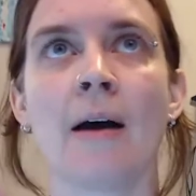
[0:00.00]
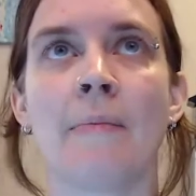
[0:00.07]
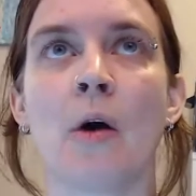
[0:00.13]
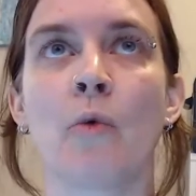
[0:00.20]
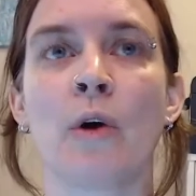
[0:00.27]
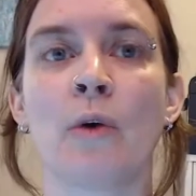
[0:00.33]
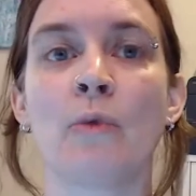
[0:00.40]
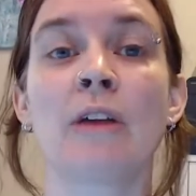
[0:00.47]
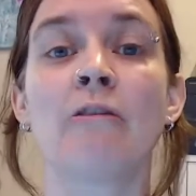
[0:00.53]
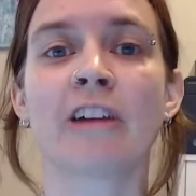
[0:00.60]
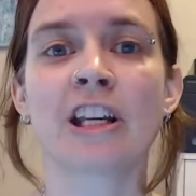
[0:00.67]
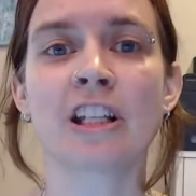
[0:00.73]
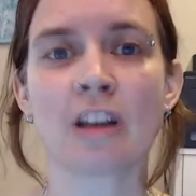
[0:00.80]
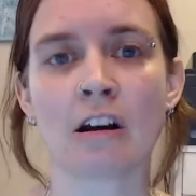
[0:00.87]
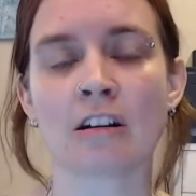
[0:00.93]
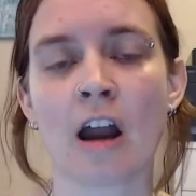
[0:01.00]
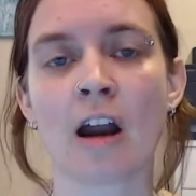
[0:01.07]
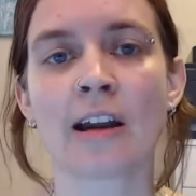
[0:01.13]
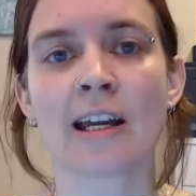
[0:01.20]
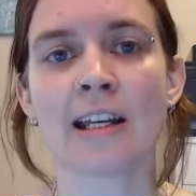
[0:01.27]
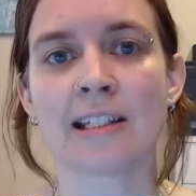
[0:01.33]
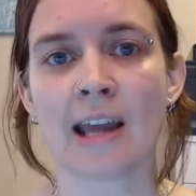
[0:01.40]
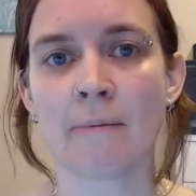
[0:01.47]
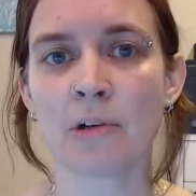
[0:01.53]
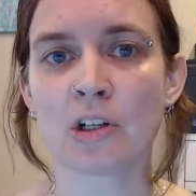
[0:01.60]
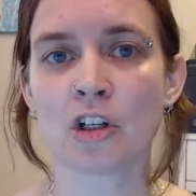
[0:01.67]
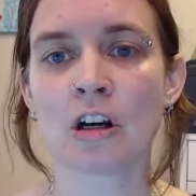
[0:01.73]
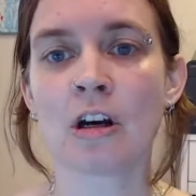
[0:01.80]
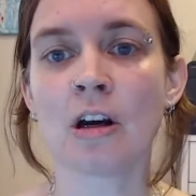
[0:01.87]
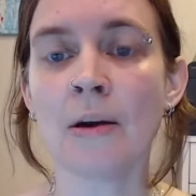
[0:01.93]
when we reach our target
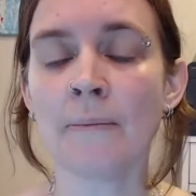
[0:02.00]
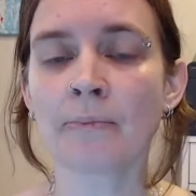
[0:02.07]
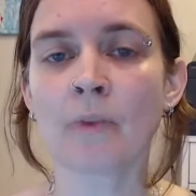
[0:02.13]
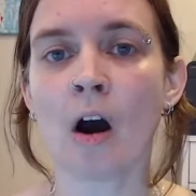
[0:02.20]
temperature,